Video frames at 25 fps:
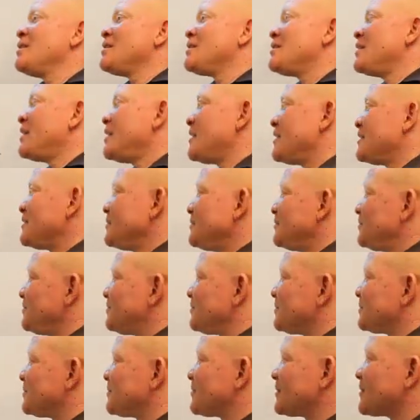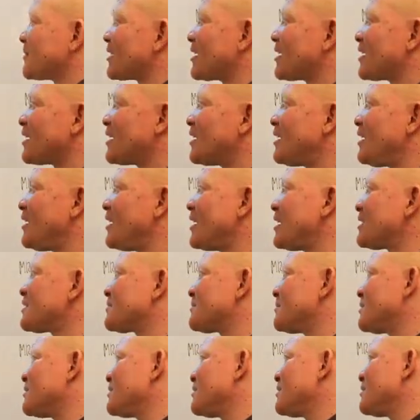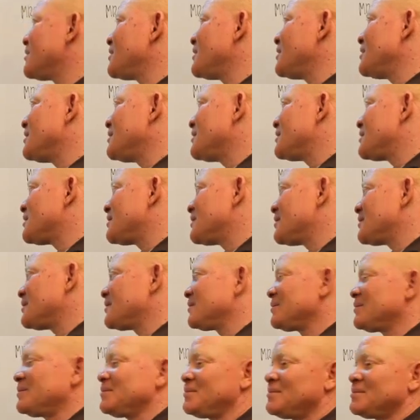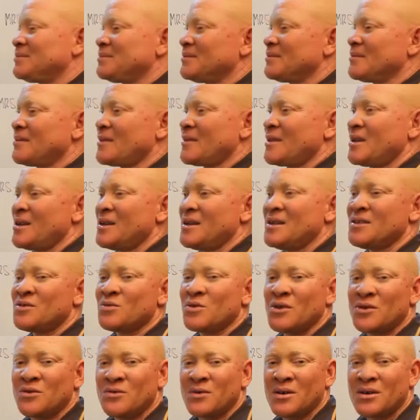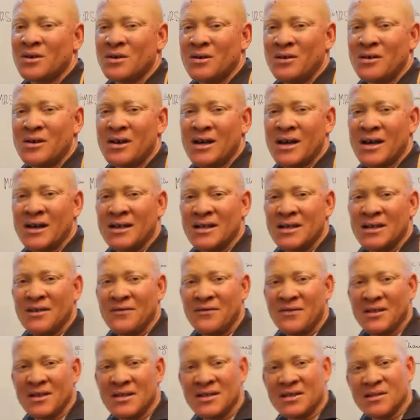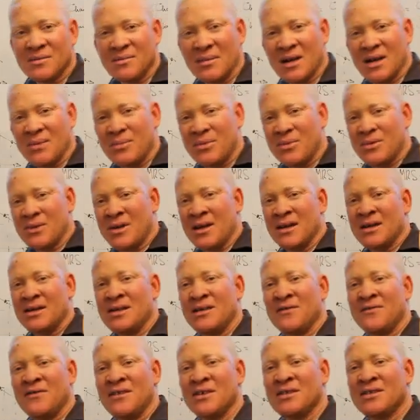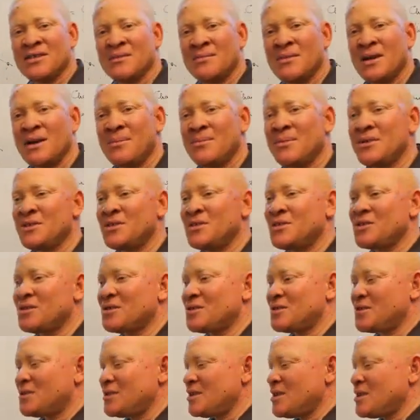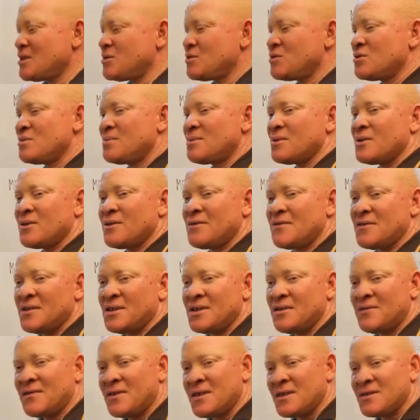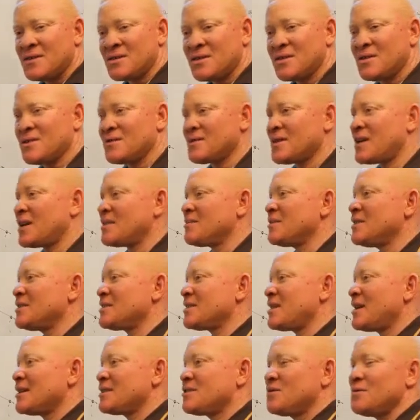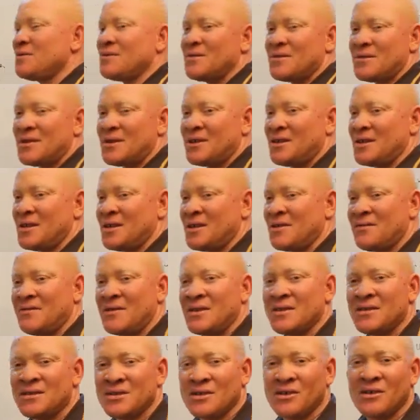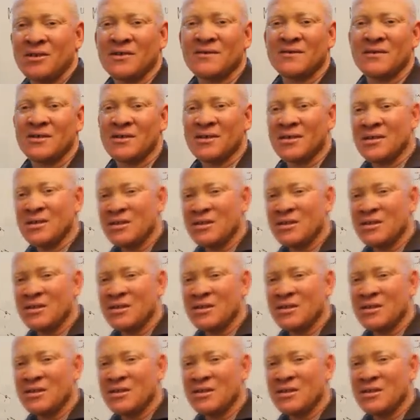Then, last but not least, is what we call an indifference map. An indifference map is just a group of indifference curves. That means like 2-3 indifference curves